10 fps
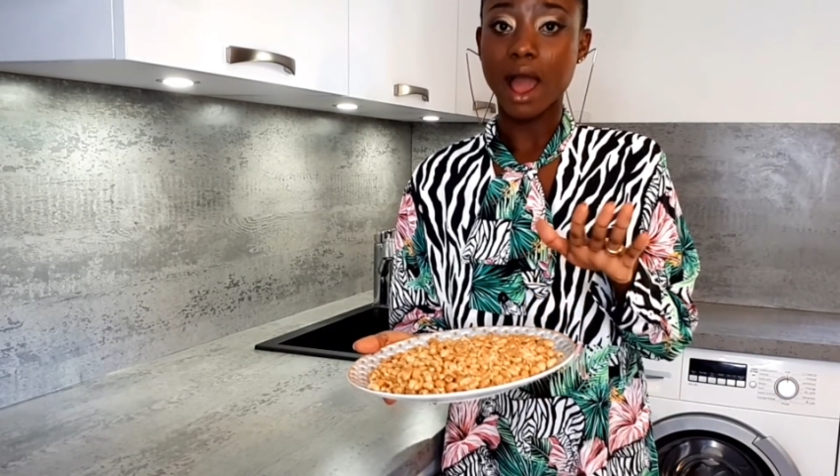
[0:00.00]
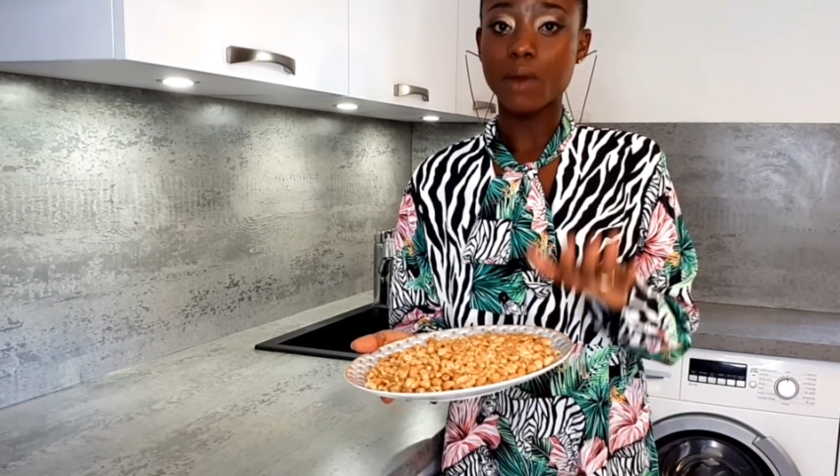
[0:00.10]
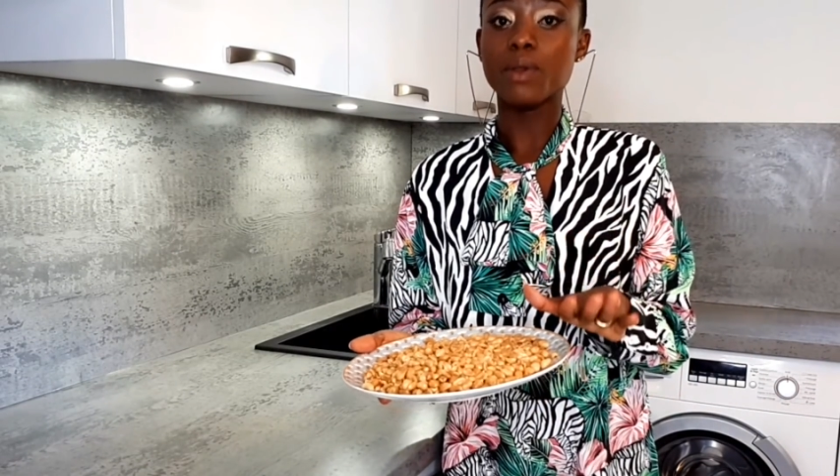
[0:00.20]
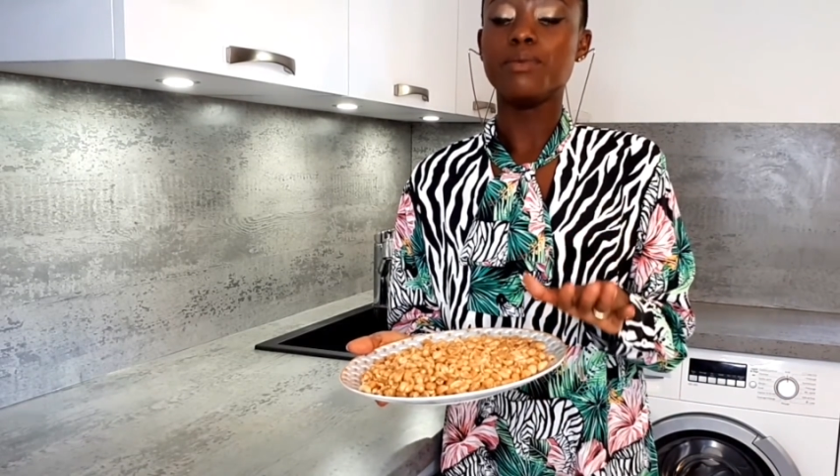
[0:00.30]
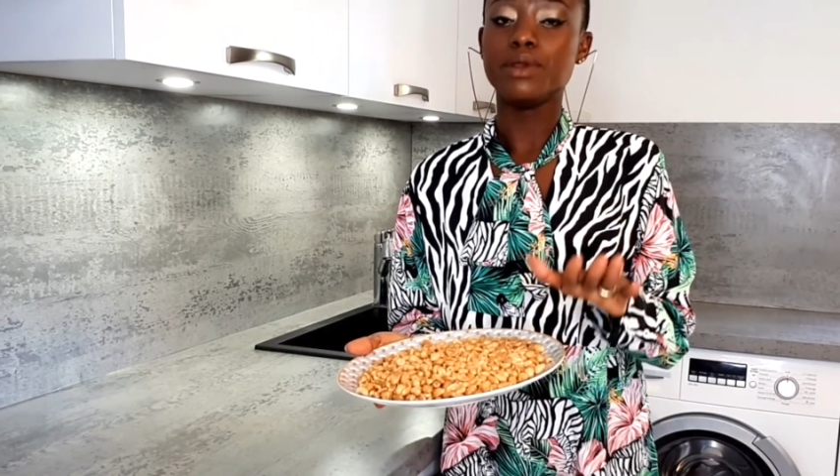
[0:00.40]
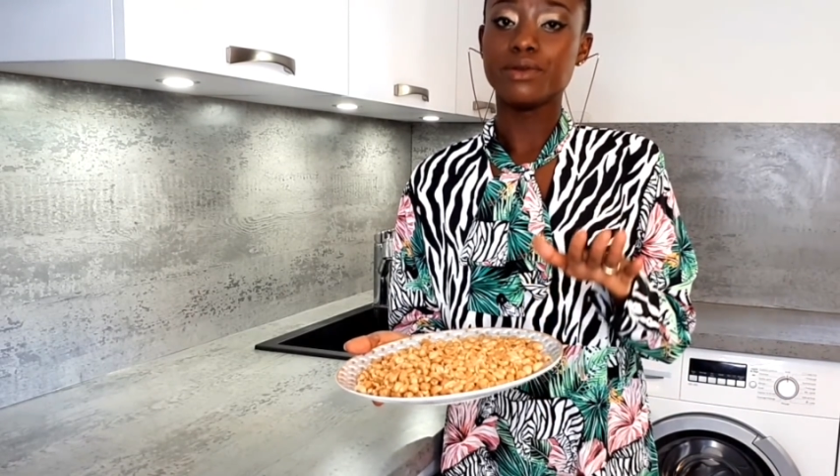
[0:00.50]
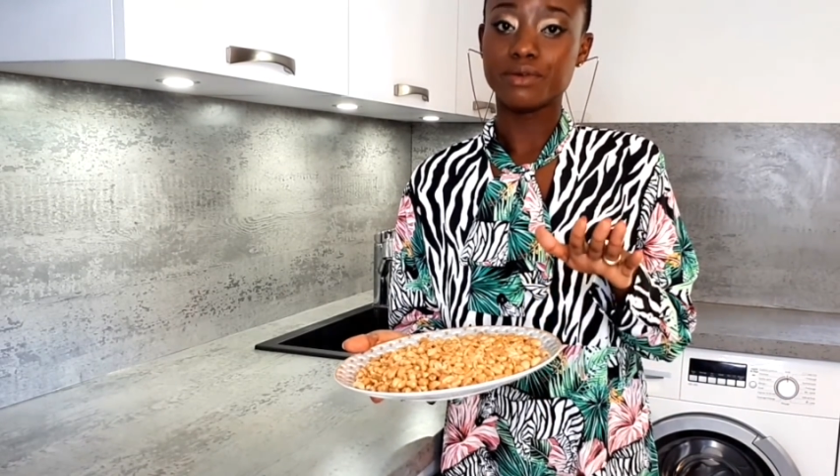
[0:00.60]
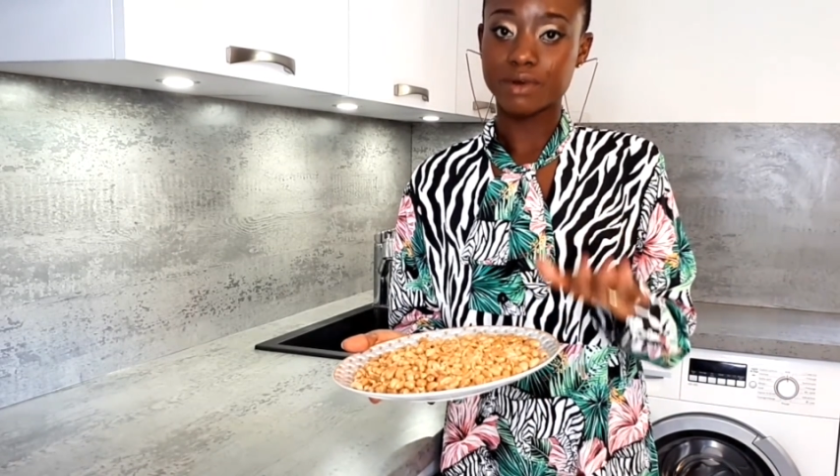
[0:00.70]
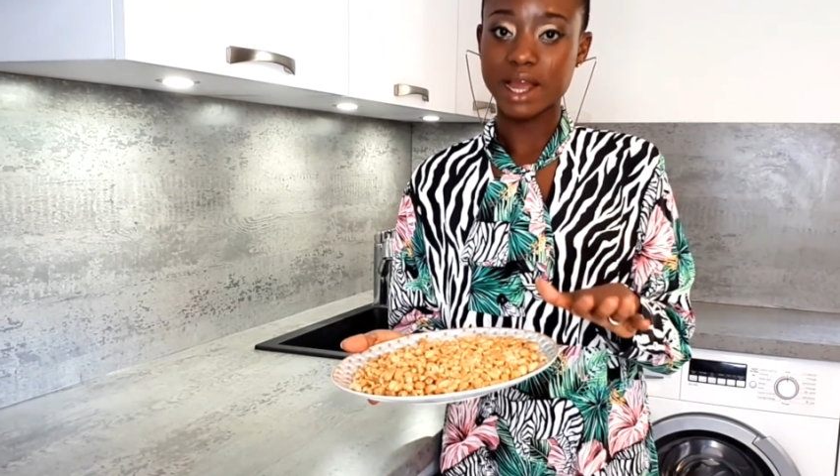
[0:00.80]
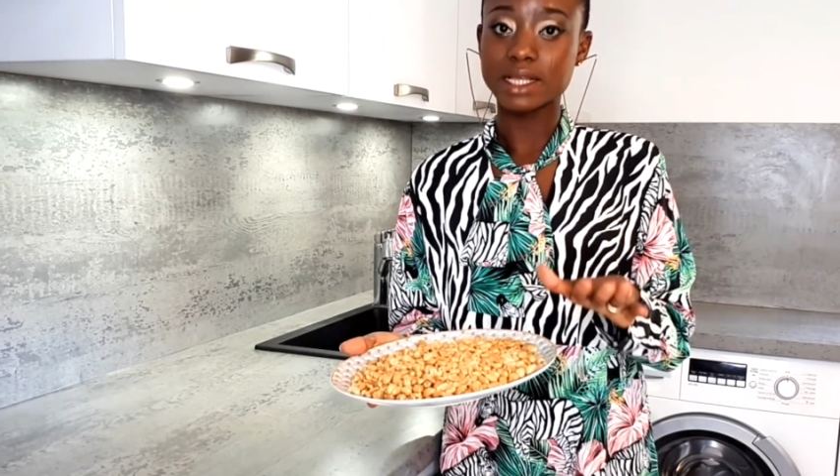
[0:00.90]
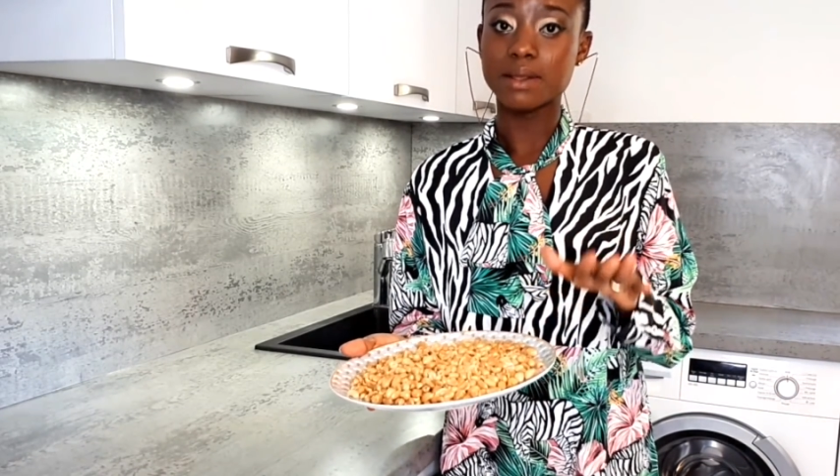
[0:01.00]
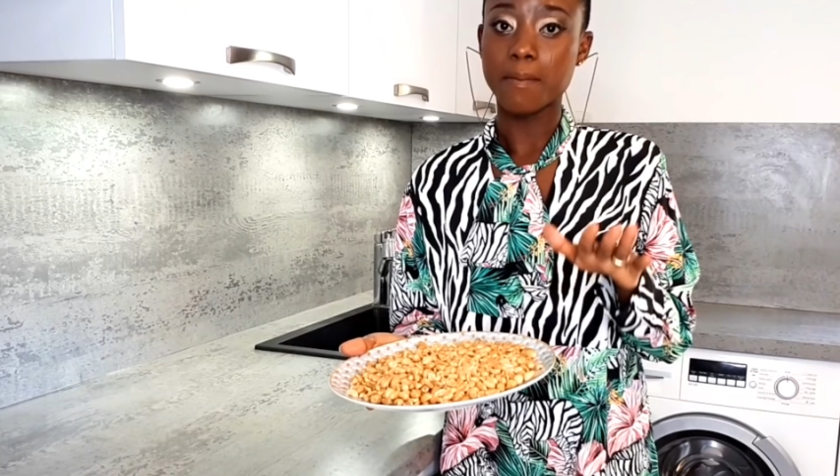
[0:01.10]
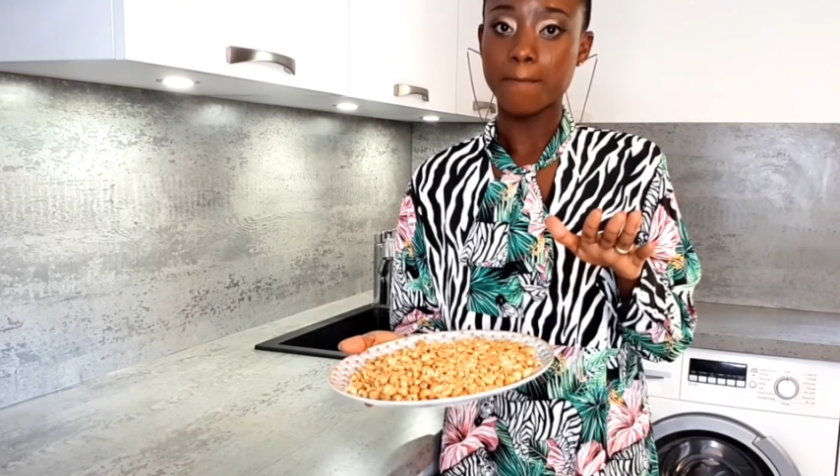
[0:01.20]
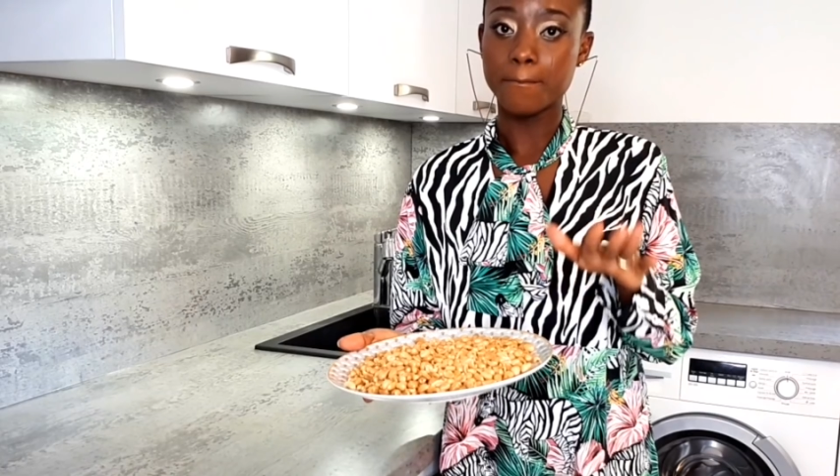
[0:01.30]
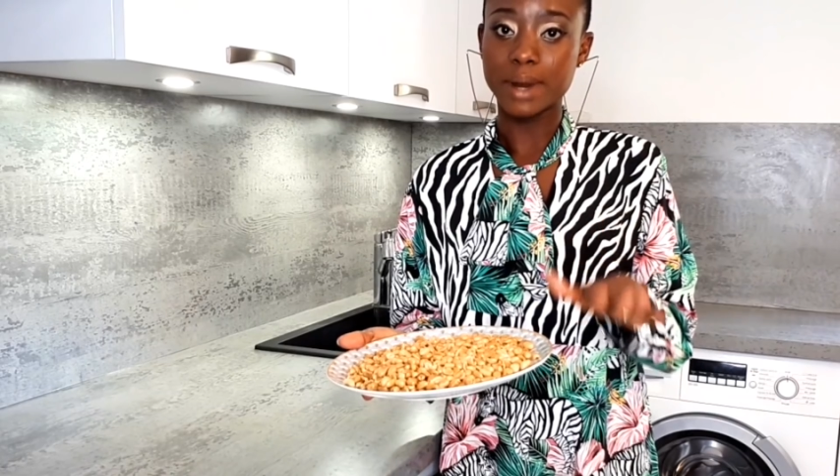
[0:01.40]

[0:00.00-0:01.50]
I will be right